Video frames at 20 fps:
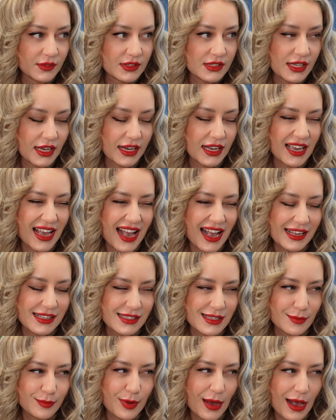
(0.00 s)
It's like,
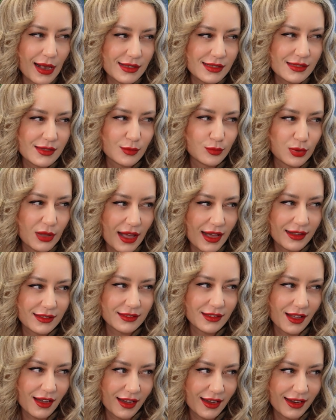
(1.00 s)
has it passed the
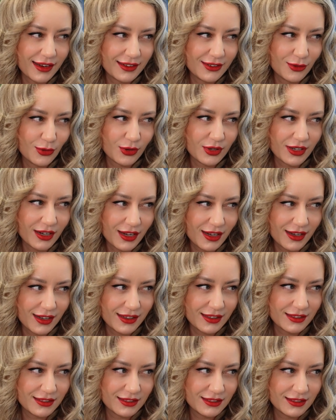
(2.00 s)
black line or
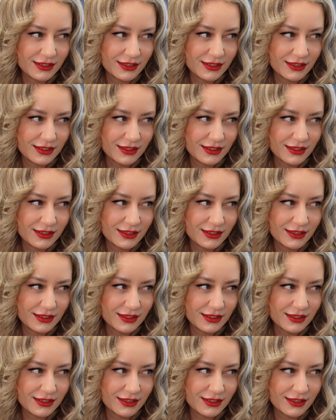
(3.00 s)
not?